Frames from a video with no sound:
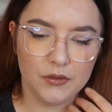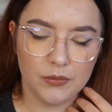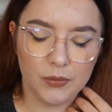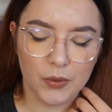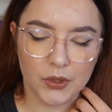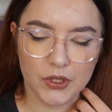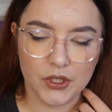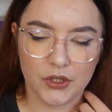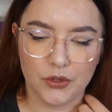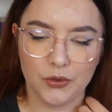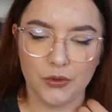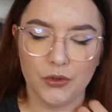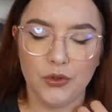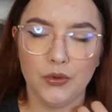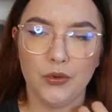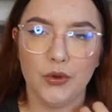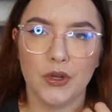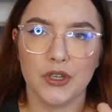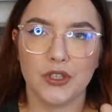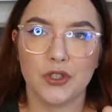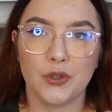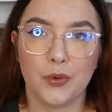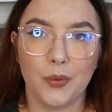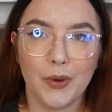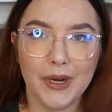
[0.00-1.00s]
wanted to do
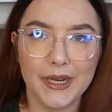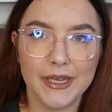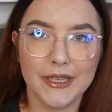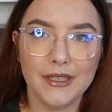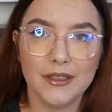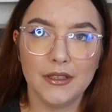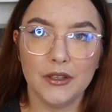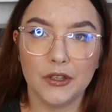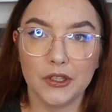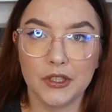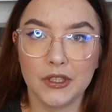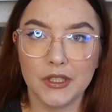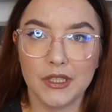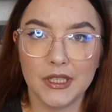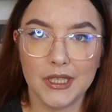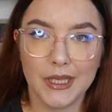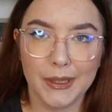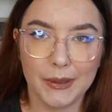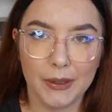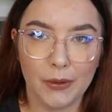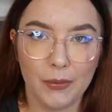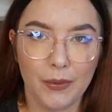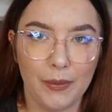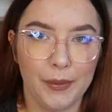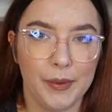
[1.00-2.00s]
a trial on
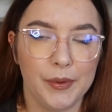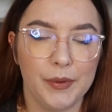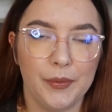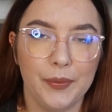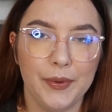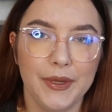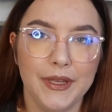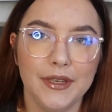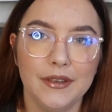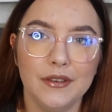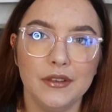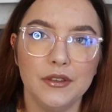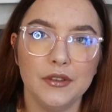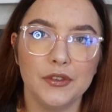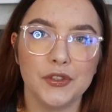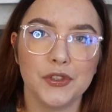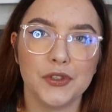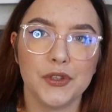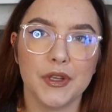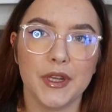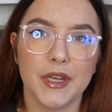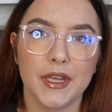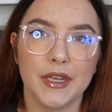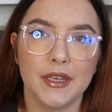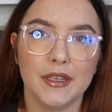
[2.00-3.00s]
the rebel queen,
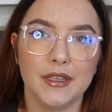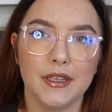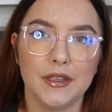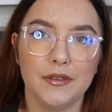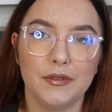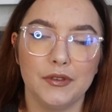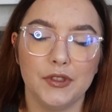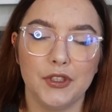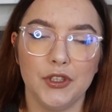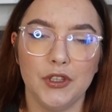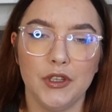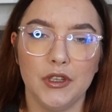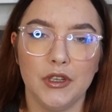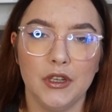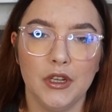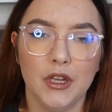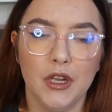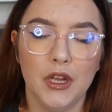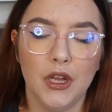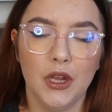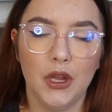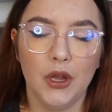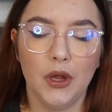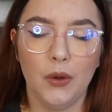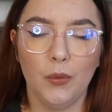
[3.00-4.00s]
and if she
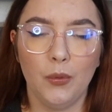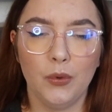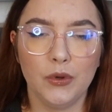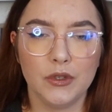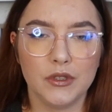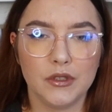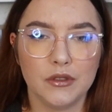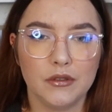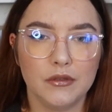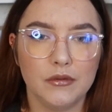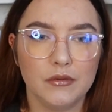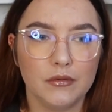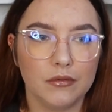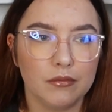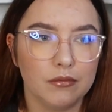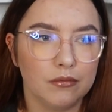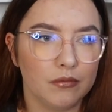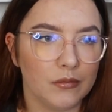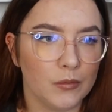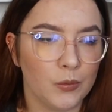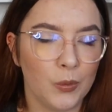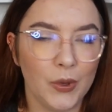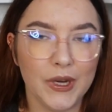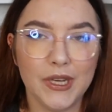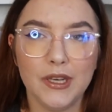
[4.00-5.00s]
would
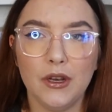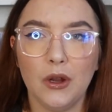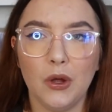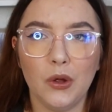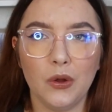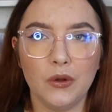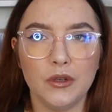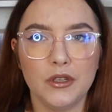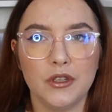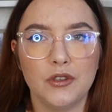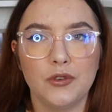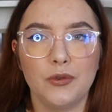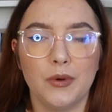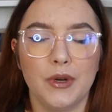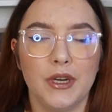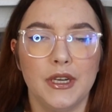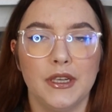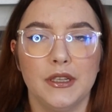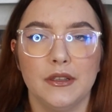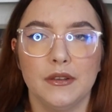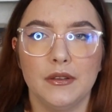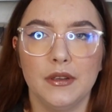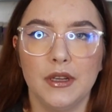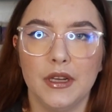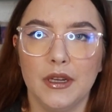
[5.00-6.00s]
win all the
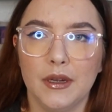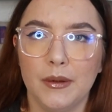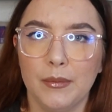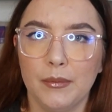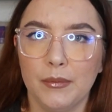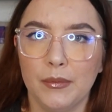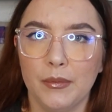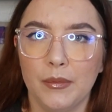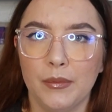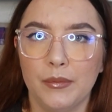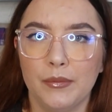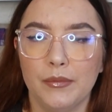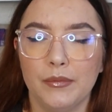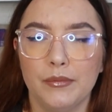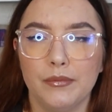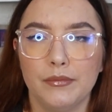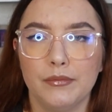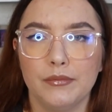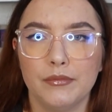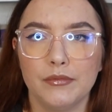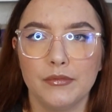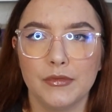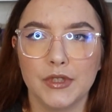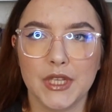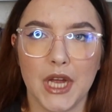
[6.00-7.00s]
trial
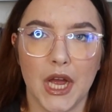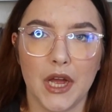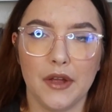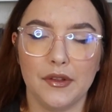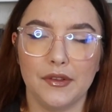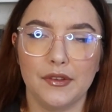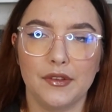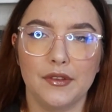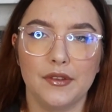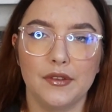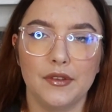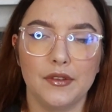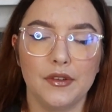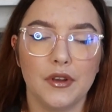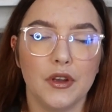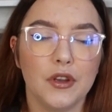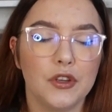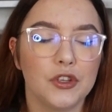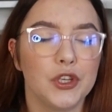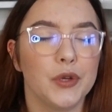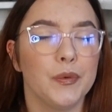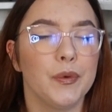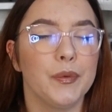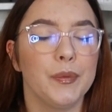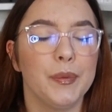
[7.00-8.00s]
tasks,
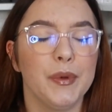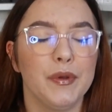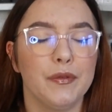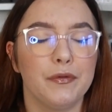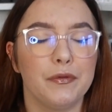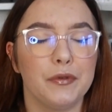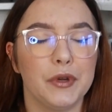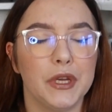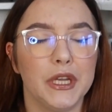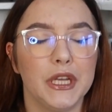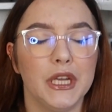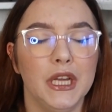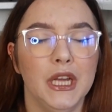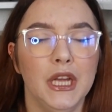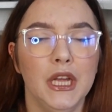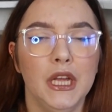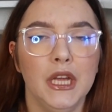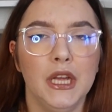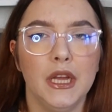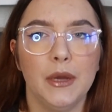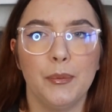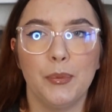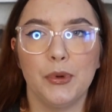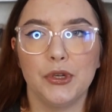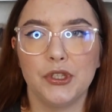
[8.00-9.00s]
she would be free.
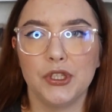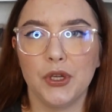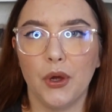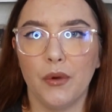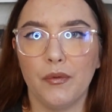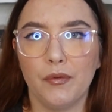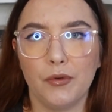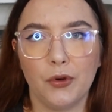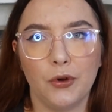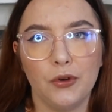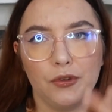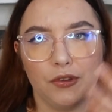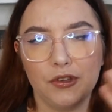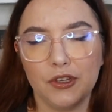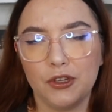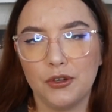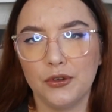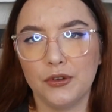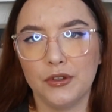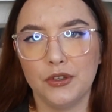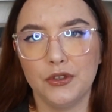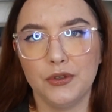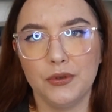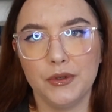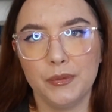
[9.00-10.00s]
But of course she
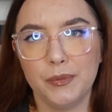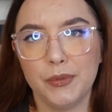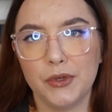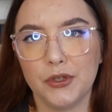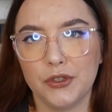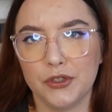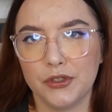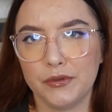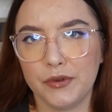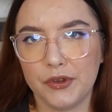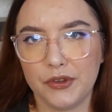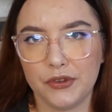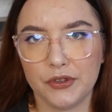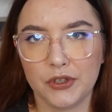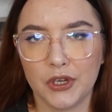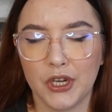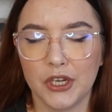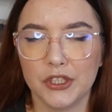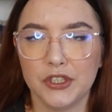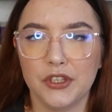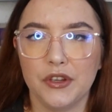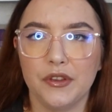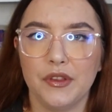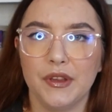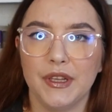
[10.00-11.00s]
couldn't do it because she was
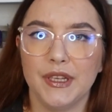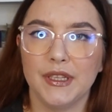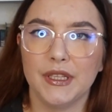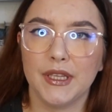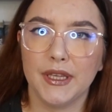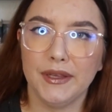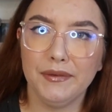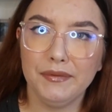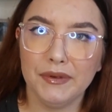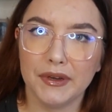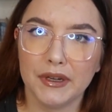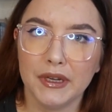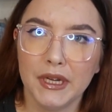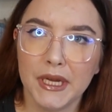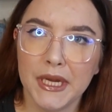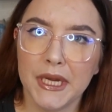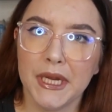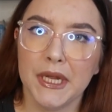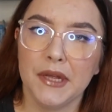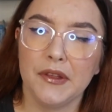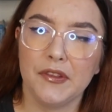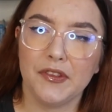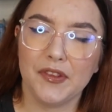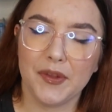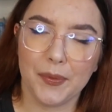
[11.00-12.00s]
unconscious, and Kiva
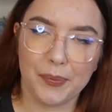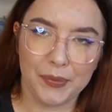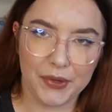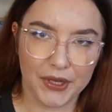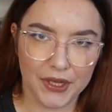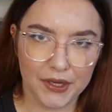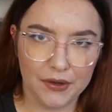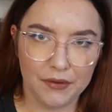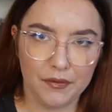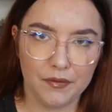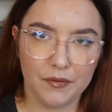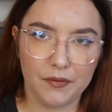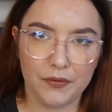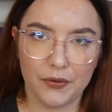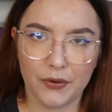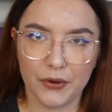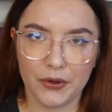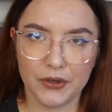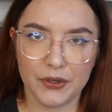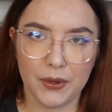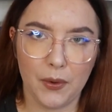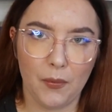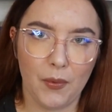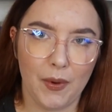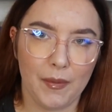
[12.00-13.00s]
stepped in
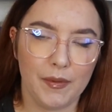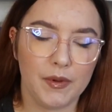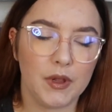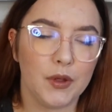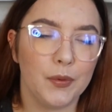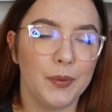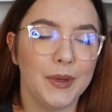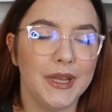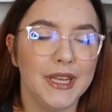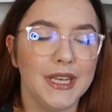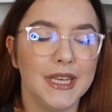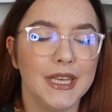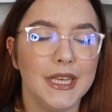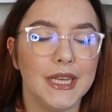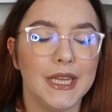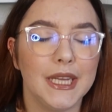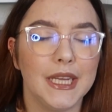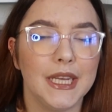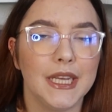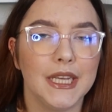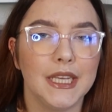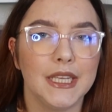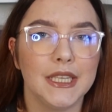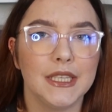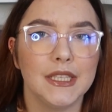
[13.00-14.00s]
for the rebel queen
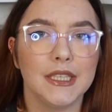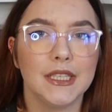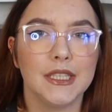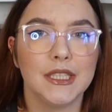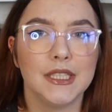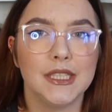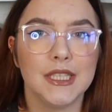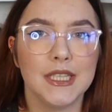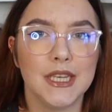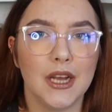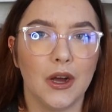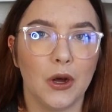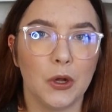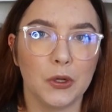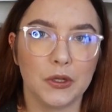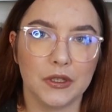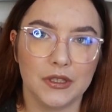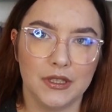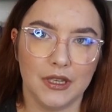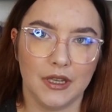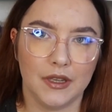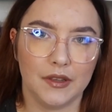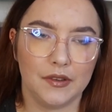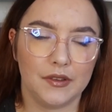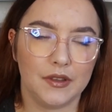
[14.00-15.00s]
and did all the
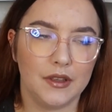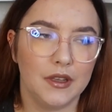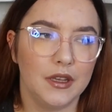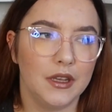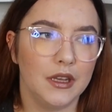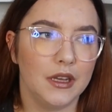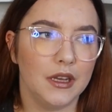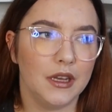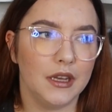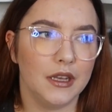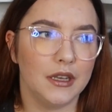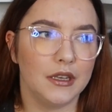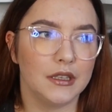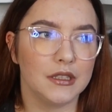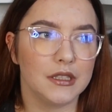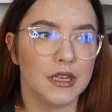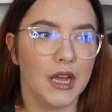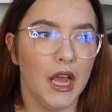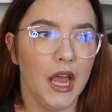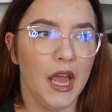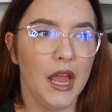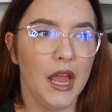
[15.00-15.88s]
tasks. And